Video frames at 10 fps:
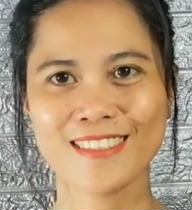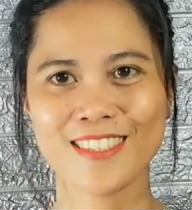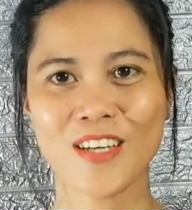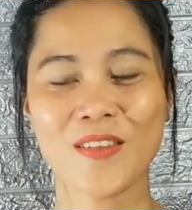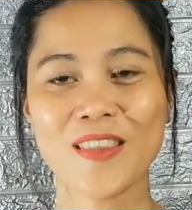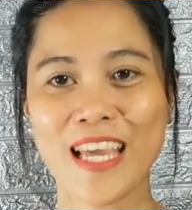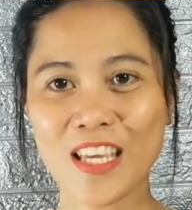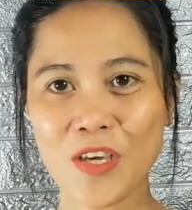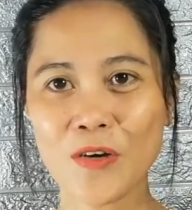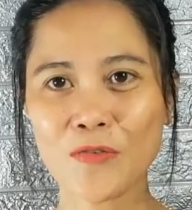So
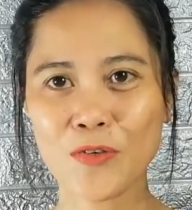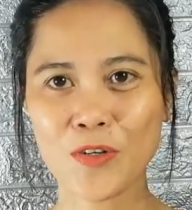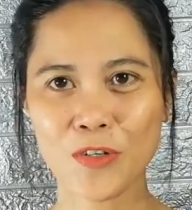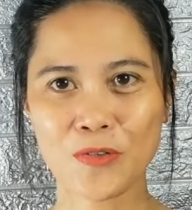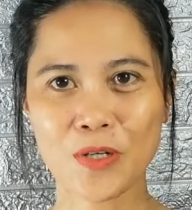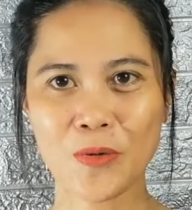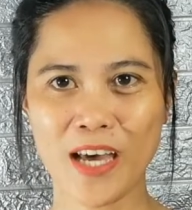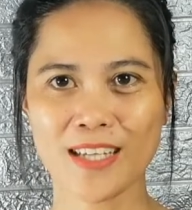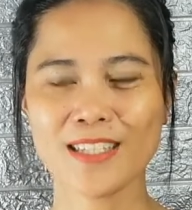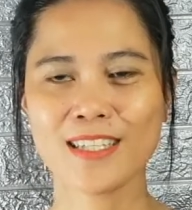thank you for your
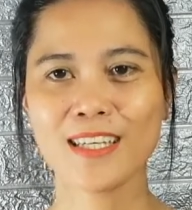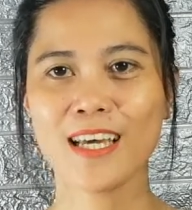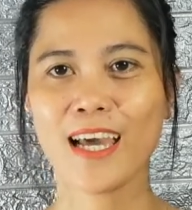request.